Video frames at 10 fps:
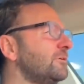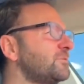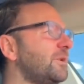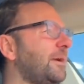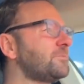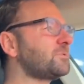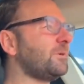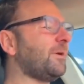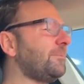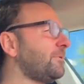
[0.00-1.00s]
This is what happens when
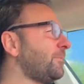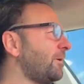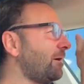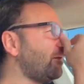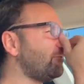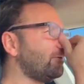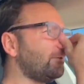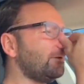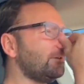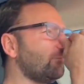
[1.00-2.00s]
I'm hyped up on coffee
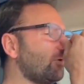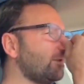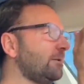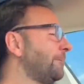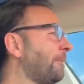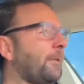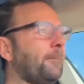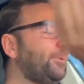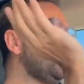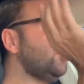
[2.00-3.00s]
early in the morning.
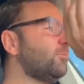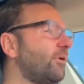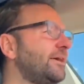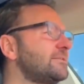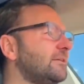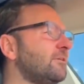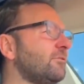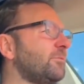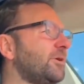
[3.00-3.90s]
Boom, brains all over the